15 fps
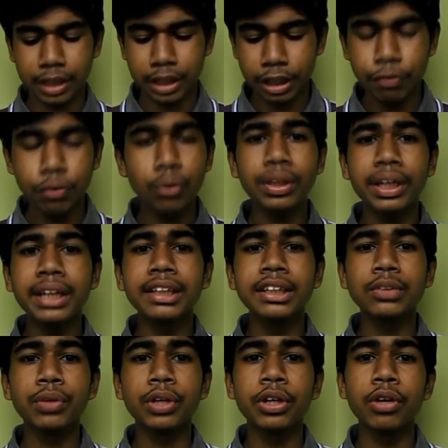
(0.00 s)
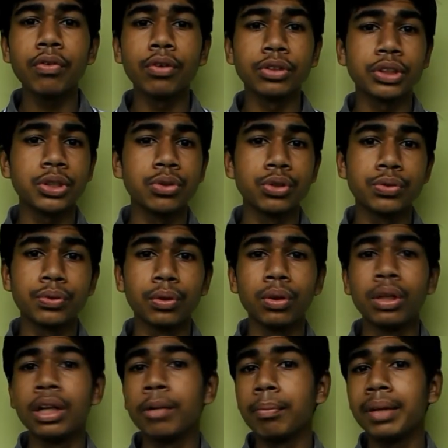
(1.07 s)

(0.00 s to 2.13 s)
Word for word: if you think this video was useful,